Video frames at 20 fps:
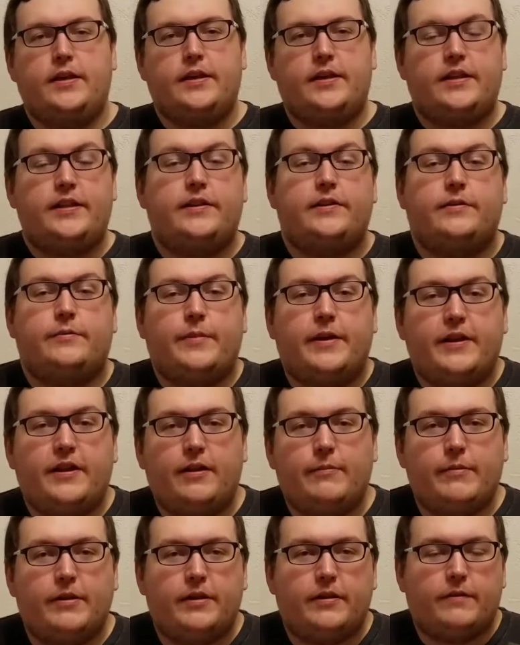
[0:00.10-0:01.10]
Hello, my
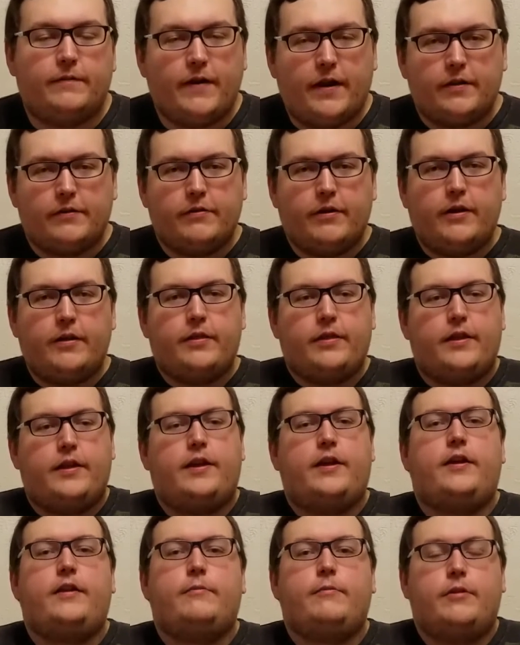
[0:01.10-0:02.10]
name is Vazaroff
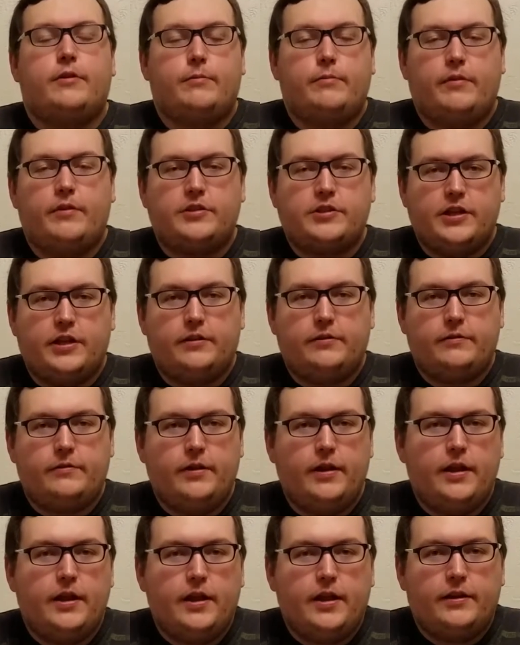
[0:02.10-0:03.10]
and welcome to the channel.
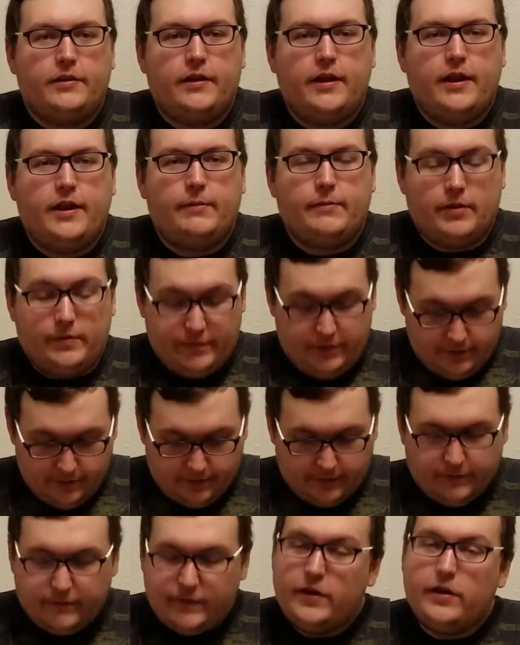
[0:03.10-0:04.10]
Today I'm going to be
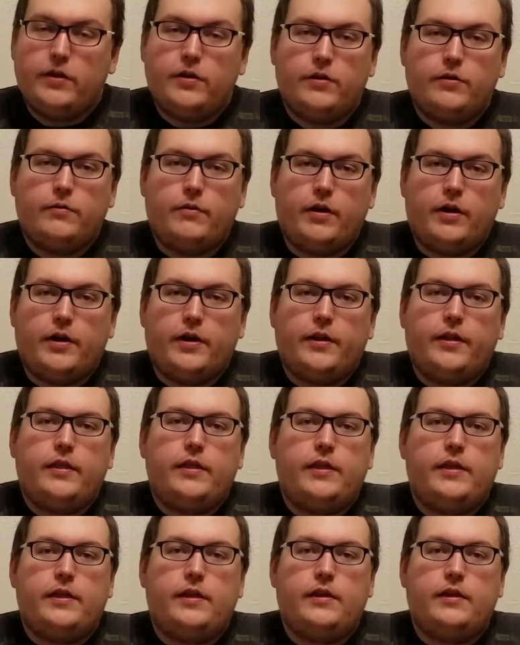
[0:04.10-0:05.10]
doing a video on
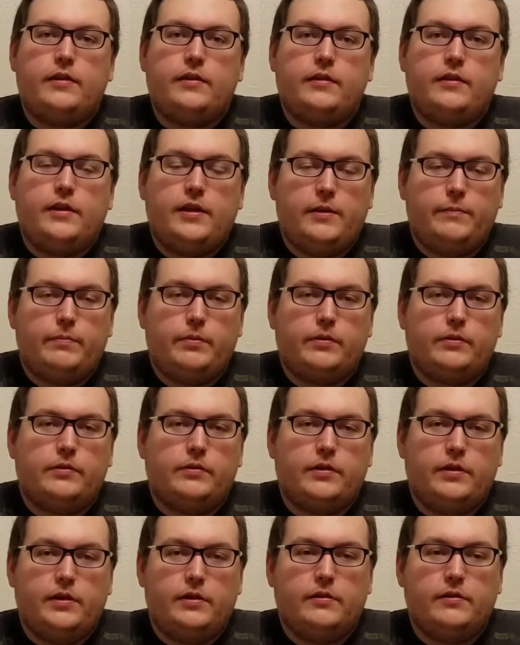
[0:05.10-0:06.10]
the INIT
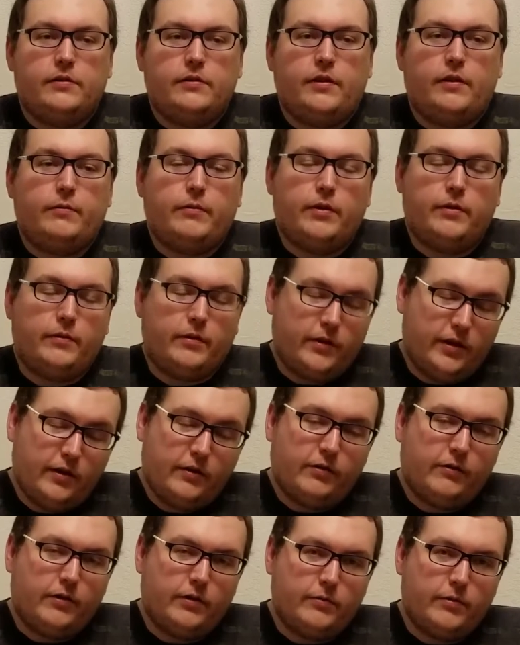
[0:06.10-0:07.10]
Gear, is what the
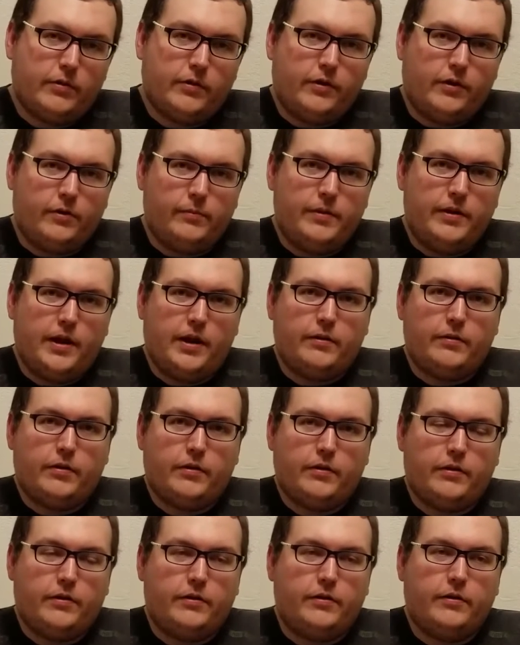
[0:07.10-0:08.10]
Kickstarter was called, but now it's
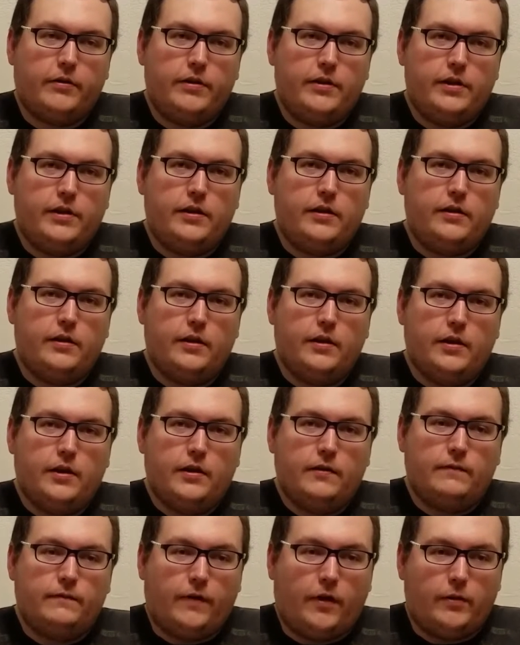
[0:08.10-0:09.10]
called the
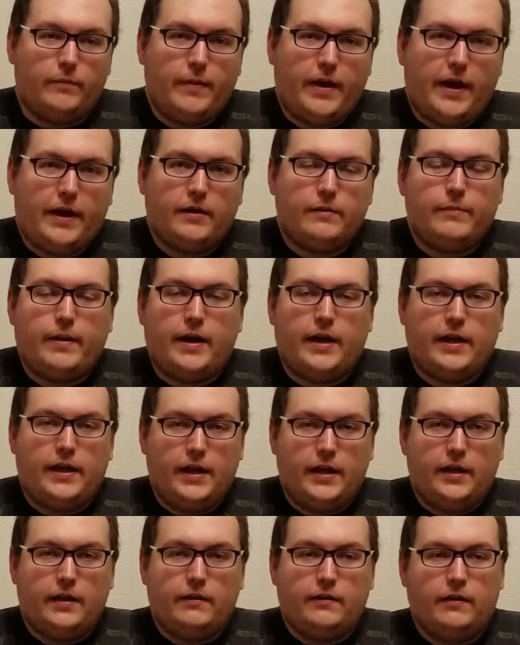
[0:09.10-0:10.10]
Vault Bag by
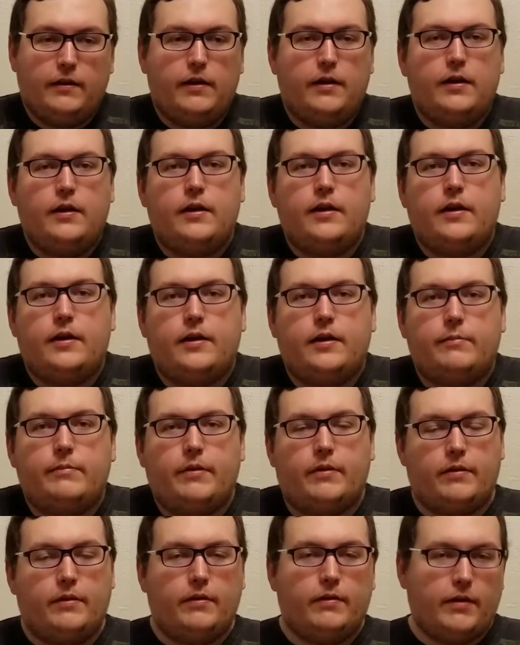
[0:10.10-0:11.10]
INIT.
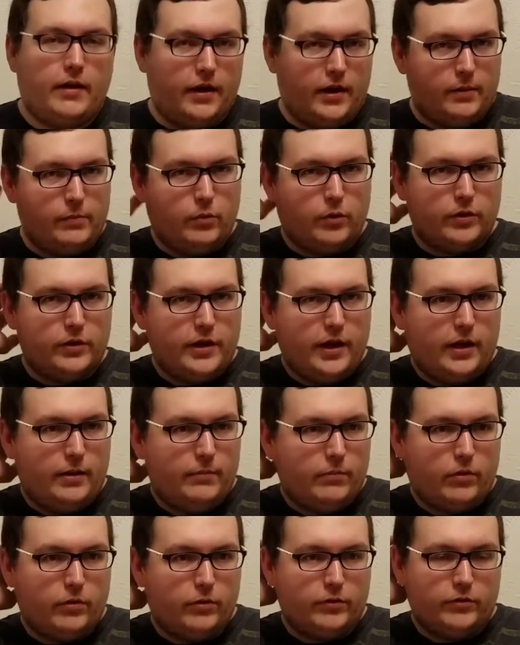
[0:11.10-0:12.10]
This is a board
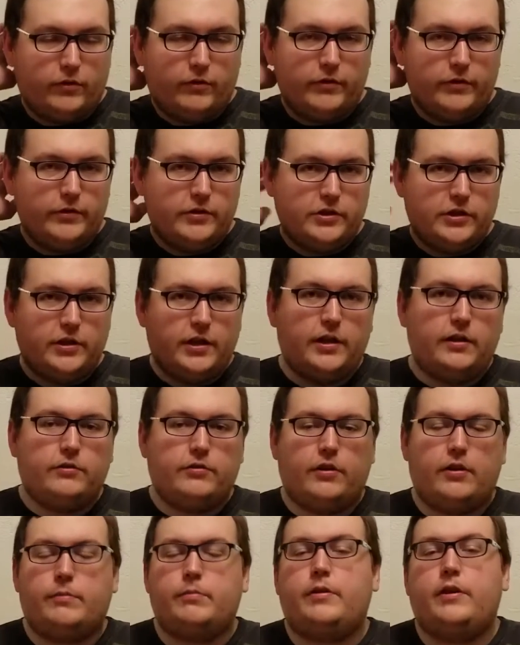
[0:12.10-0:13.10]
game storage solution and
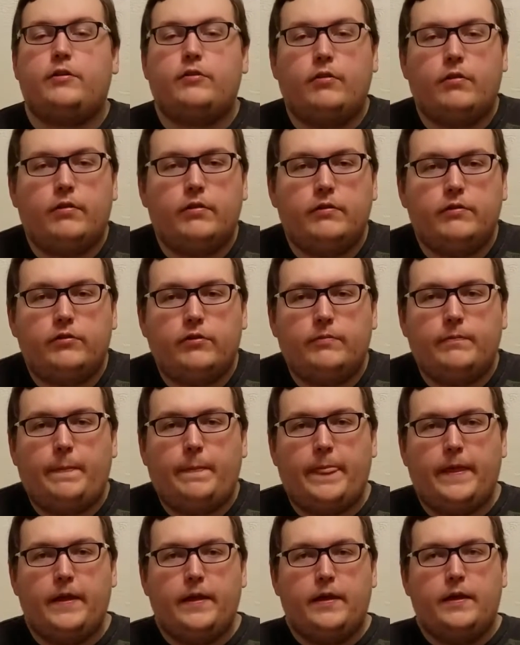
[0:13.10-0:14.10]
transportation solution,
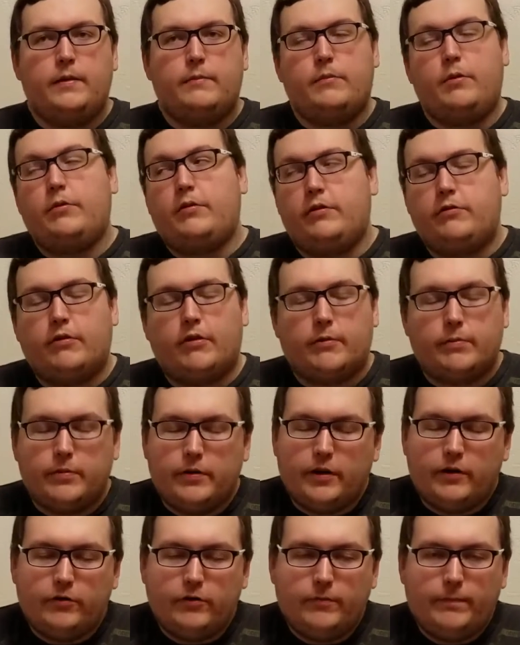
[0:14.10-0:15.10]
mostly
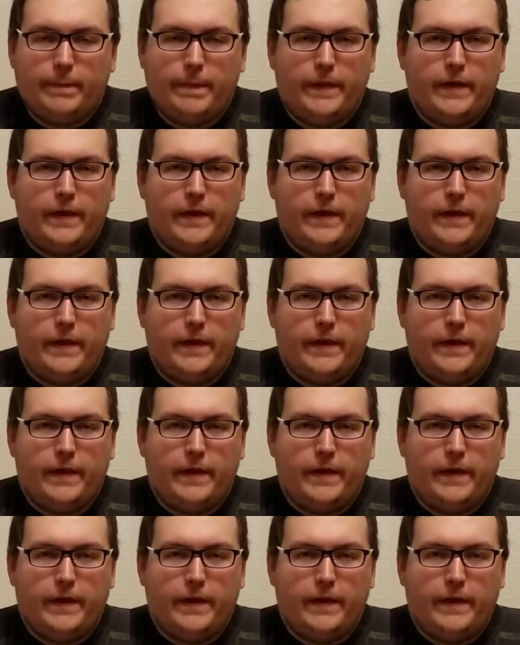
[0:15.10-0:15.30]
transportation.